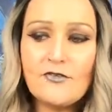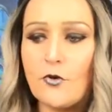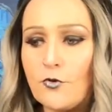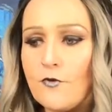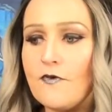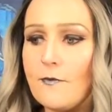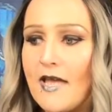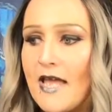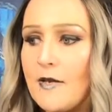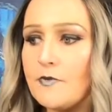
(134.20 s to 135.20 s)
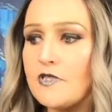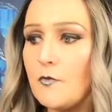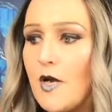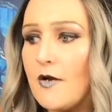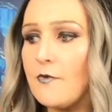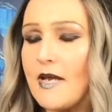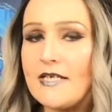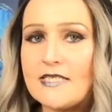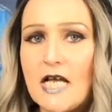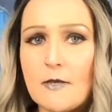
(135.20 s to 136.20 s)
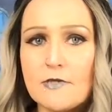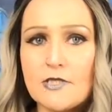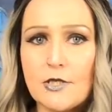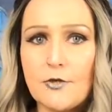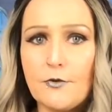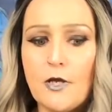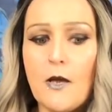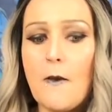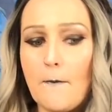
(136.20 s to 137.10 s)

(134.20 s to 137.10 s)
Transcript: Don't know if I'll be able to wear them anytime soon.